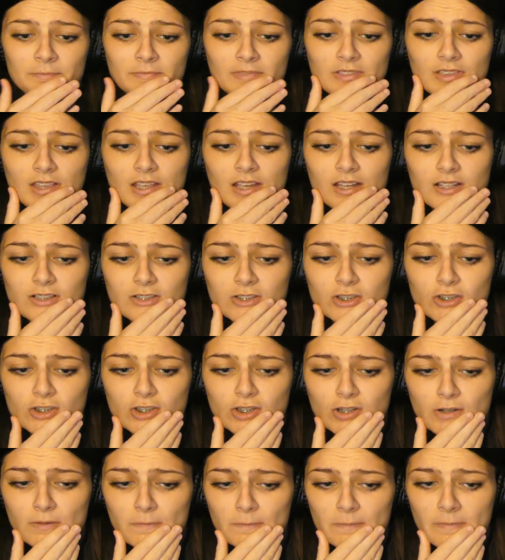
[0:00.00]
That's
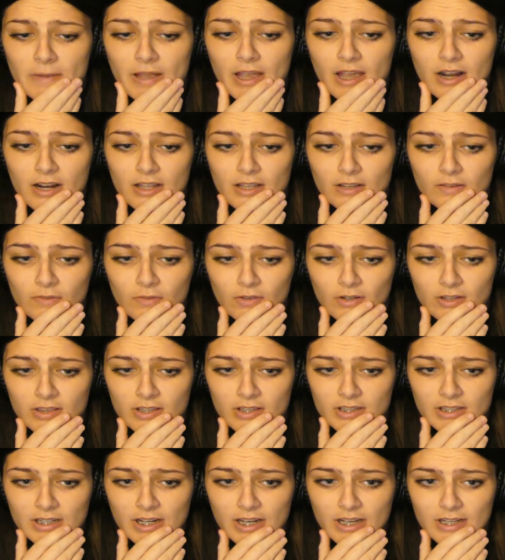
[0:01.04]
traumatic for the
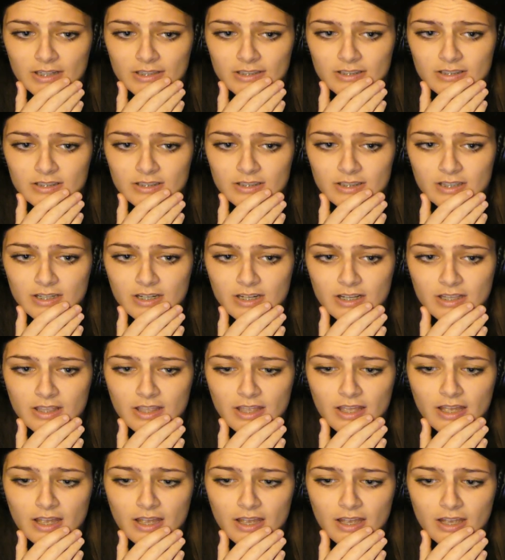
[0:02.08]
dad to see
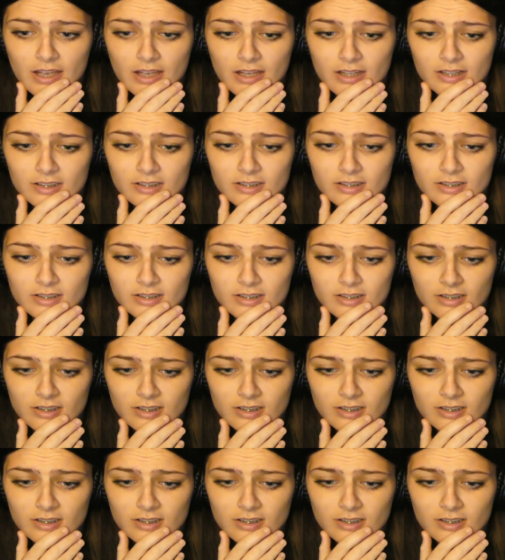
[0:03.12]
that.